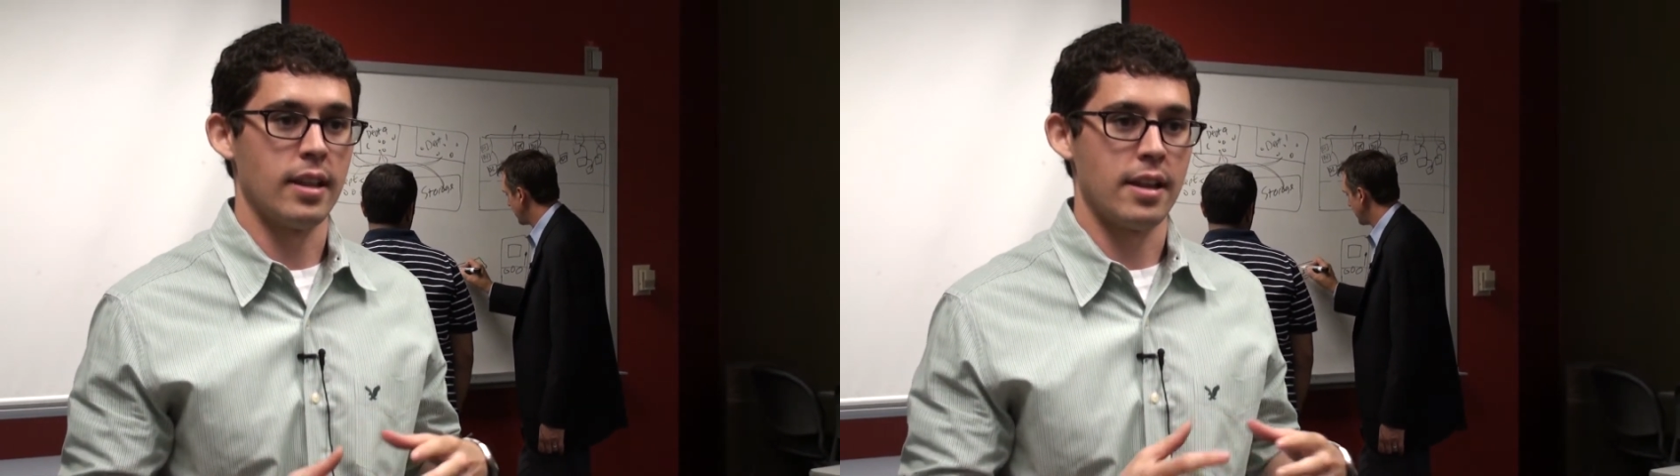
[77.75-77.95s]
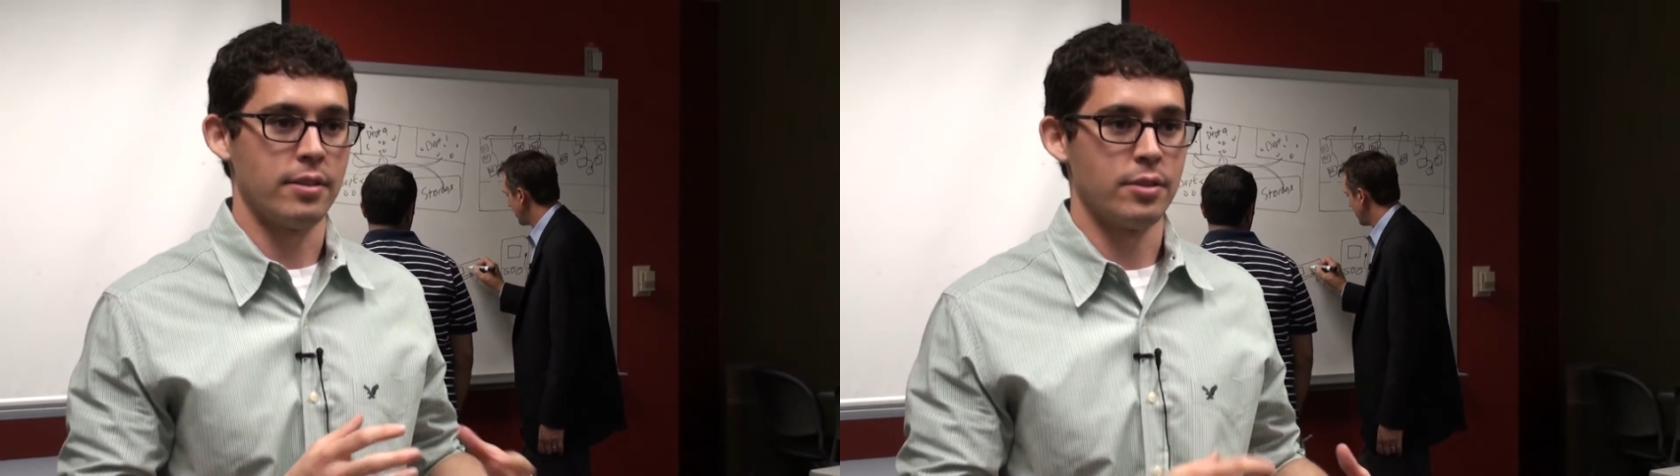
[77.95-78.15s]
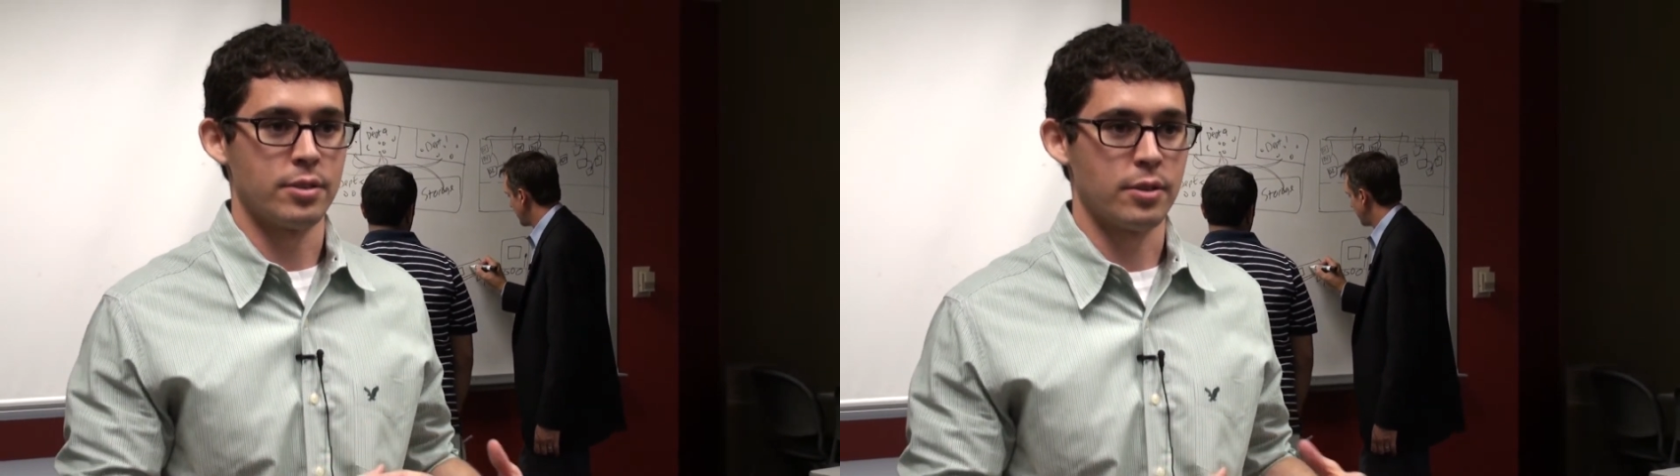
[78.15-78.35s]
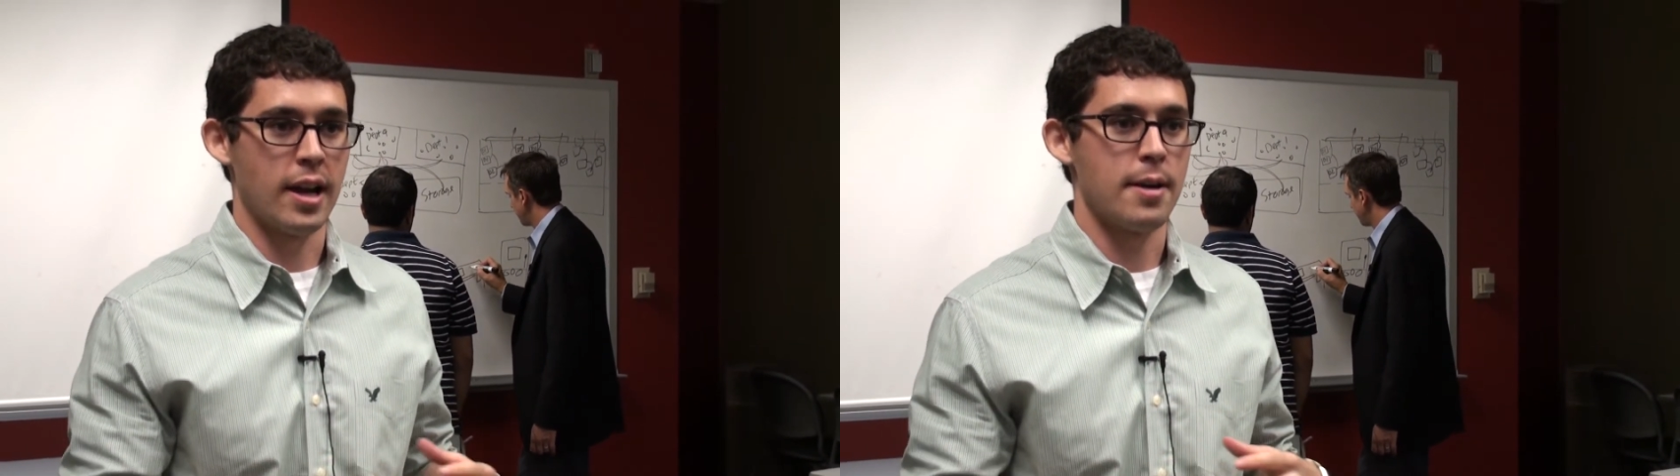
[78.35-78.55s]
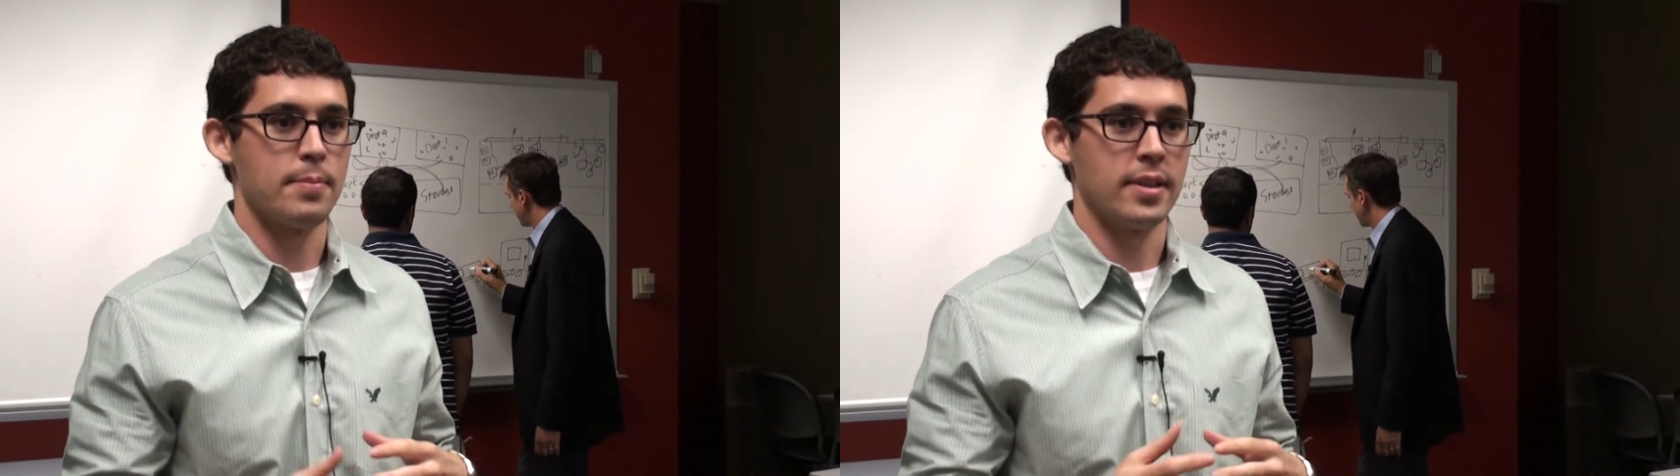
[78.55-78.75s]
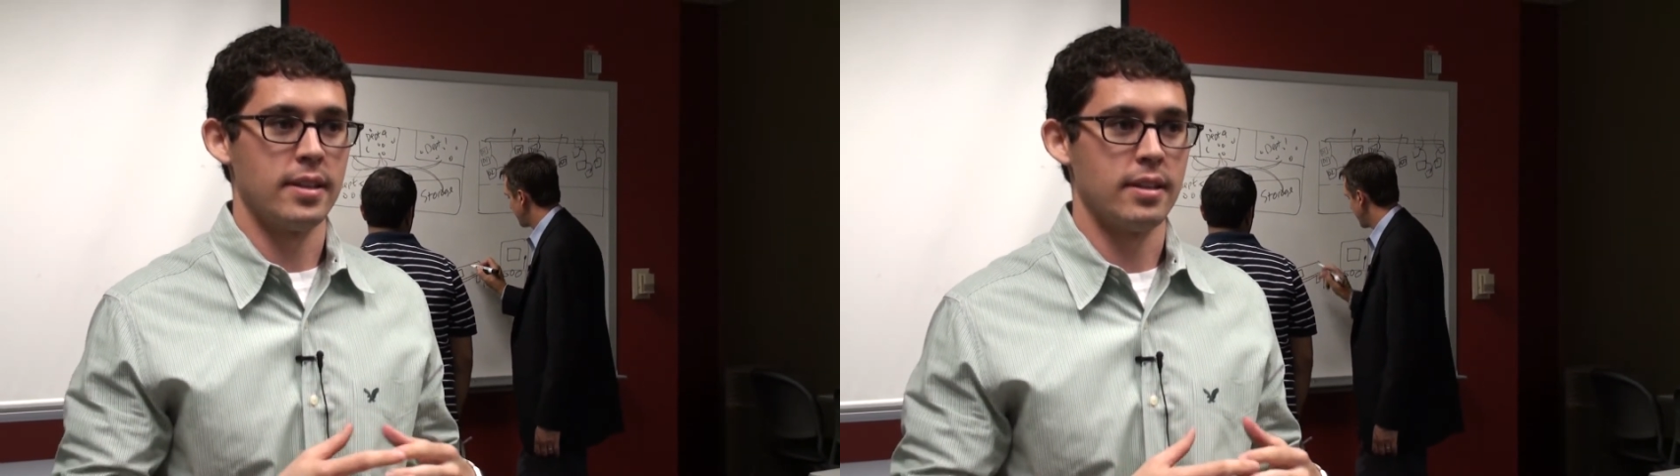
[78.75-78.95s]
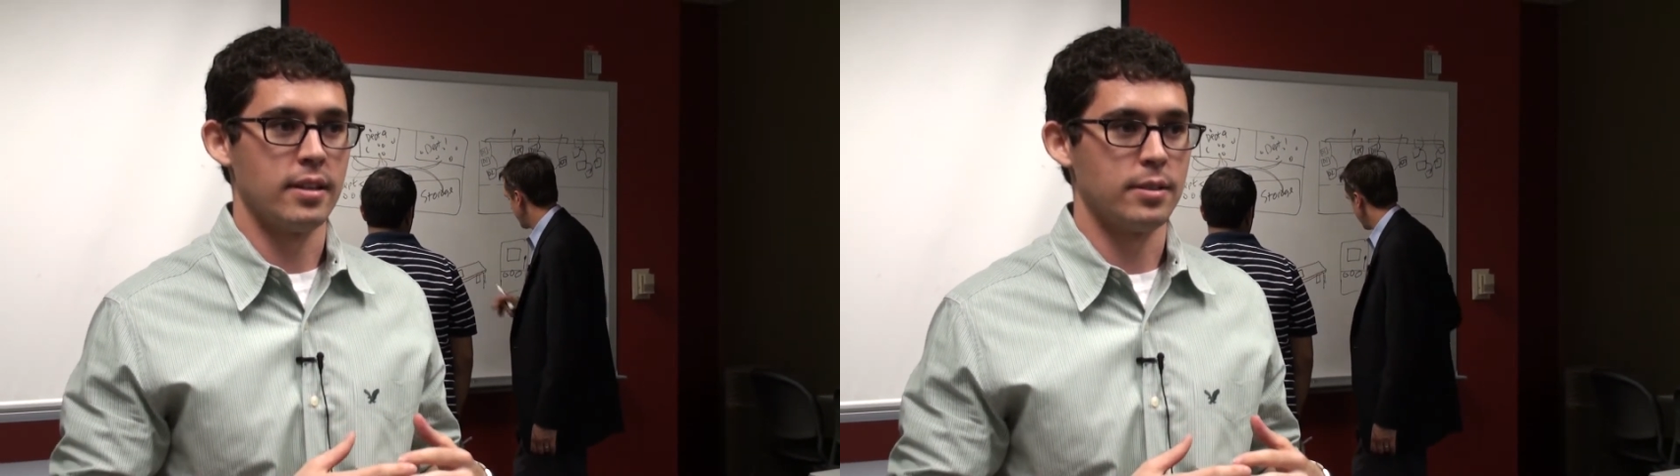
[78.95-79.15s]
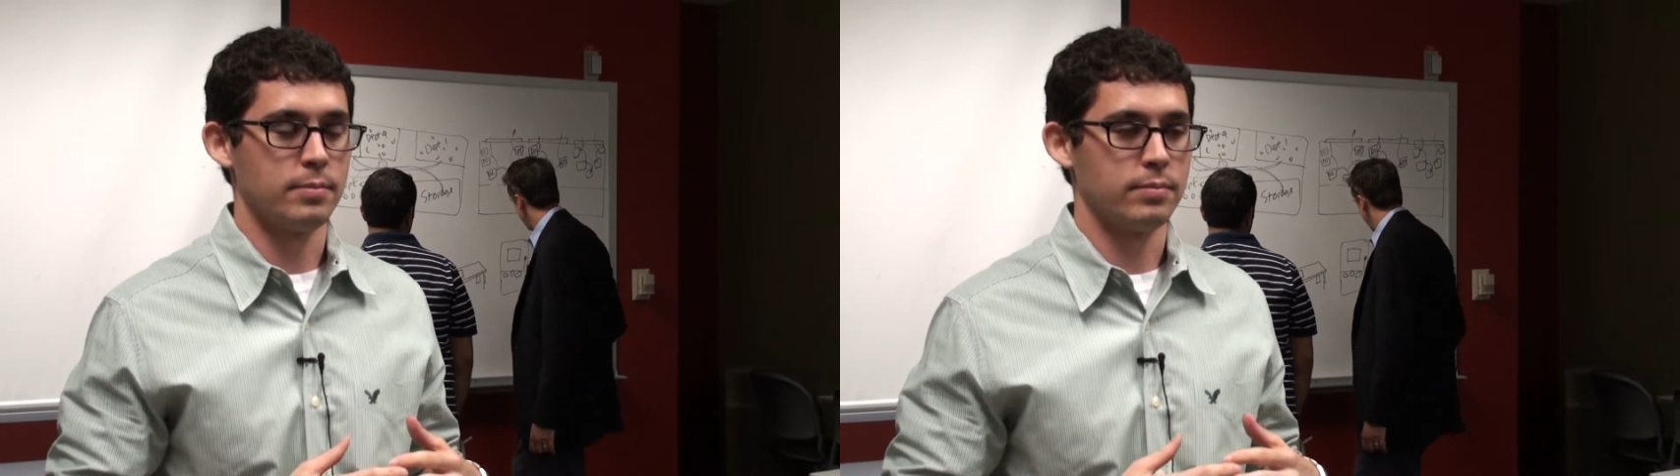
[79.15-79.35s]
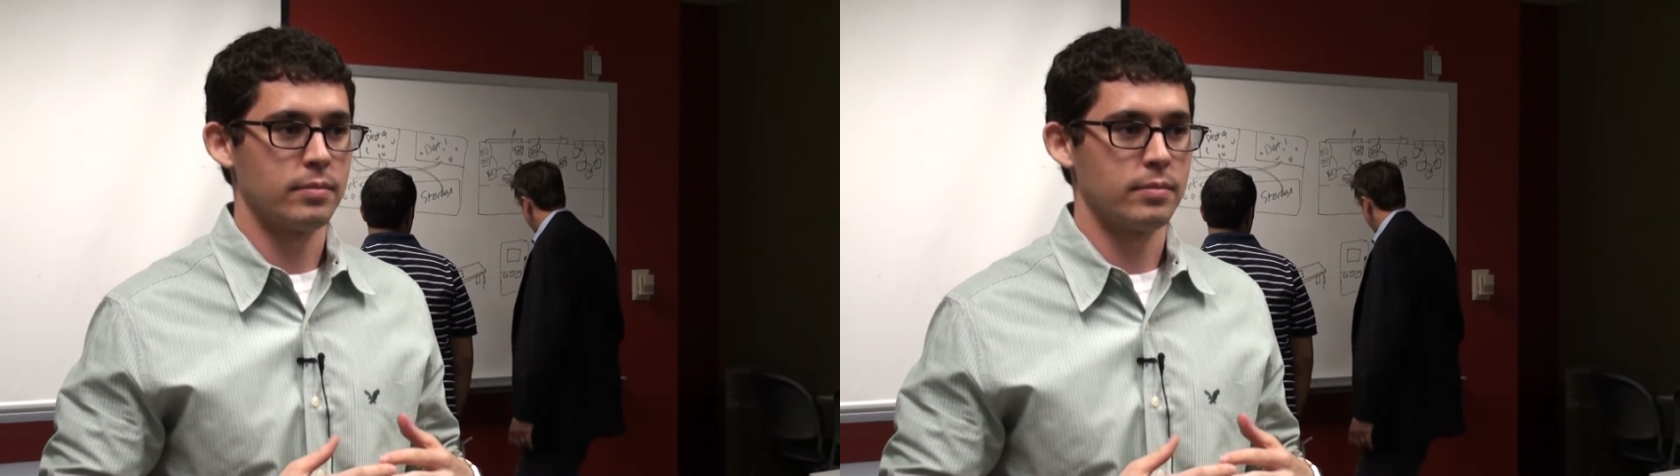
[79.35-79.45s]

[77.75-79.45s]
lot of your scrap and uh,